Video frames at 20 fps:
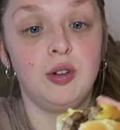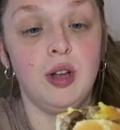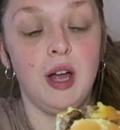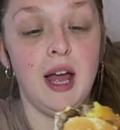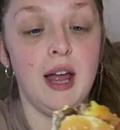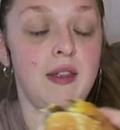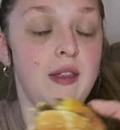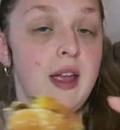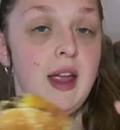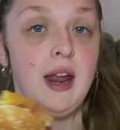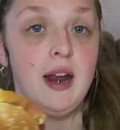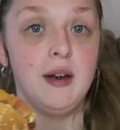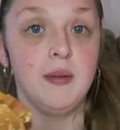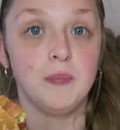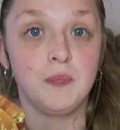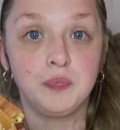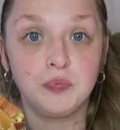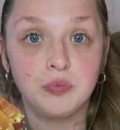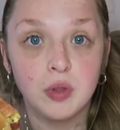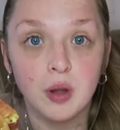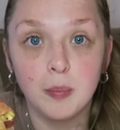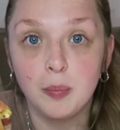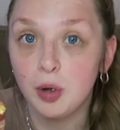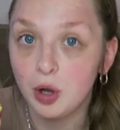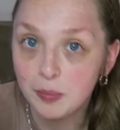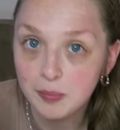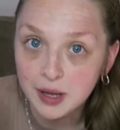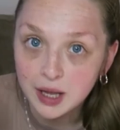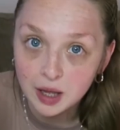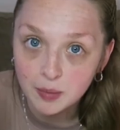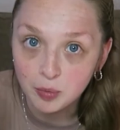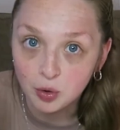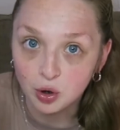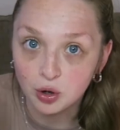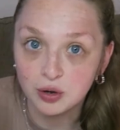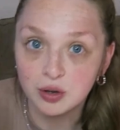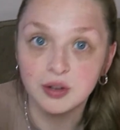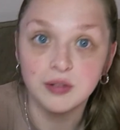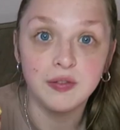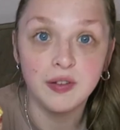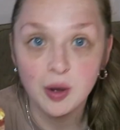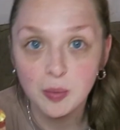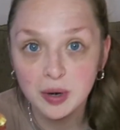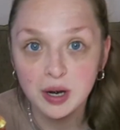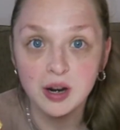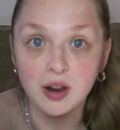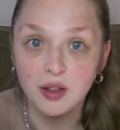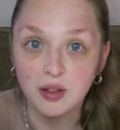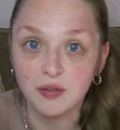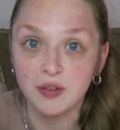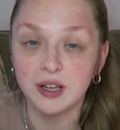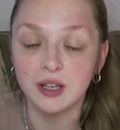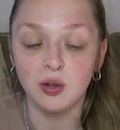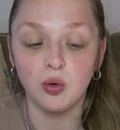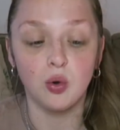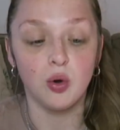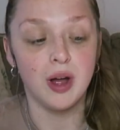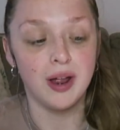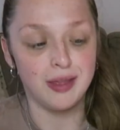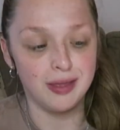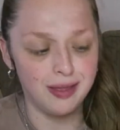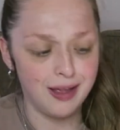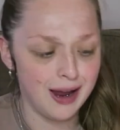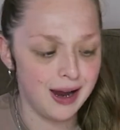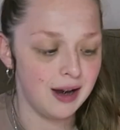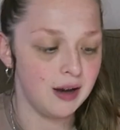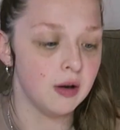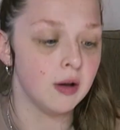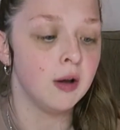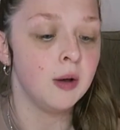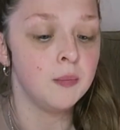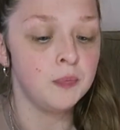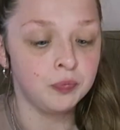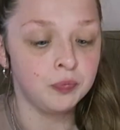and then putting makeup on, filming another video and then